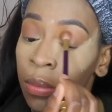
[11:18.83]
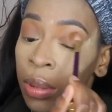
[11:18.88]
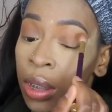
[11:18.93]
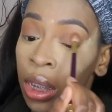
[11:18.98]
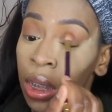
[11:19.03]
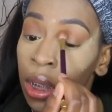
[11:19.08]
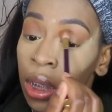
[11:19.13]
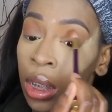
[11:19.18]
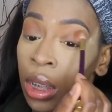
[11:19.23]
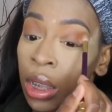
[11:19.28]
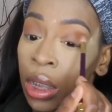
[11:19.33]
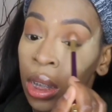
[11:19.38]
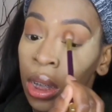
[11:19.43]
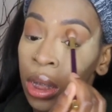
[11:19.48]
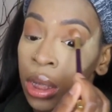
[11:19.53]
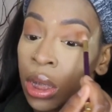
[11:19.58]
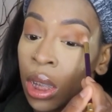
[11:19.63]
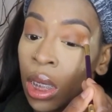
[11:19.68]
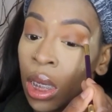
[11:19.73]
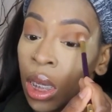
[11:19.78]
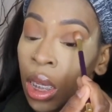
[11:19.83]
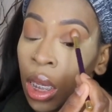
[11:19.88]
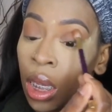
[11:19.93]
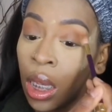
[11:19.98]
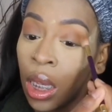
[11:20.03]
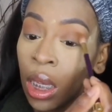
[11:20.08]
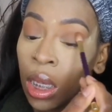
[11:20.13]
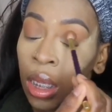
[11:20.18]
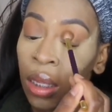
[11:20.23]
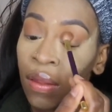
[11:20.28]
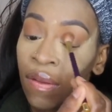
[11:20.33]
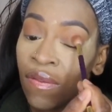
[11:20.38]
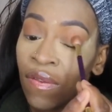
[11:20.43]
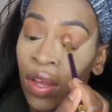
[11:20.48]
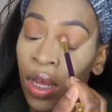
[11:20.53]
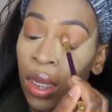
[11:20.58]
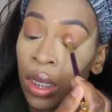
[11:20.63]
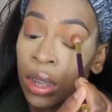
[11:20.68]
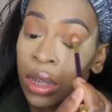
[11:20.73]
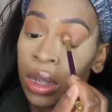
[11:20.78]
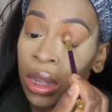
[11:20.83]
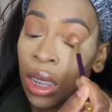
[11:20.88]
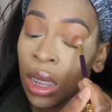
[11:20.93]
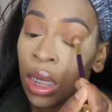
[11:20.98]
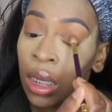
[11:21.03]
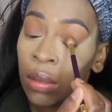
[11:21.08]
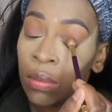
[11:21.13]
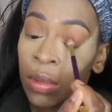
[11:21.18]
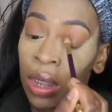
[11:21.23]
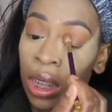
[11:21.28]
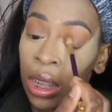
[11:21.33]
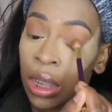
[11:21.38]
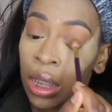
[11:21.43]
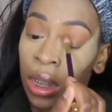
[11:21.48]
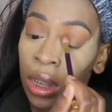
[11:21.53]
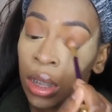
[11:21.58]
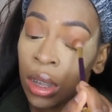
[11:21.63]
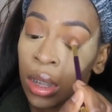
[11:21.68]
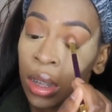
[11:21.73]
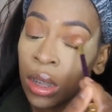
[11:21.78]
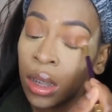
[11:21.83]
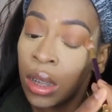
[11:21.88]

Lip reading: because it's fall time. Like,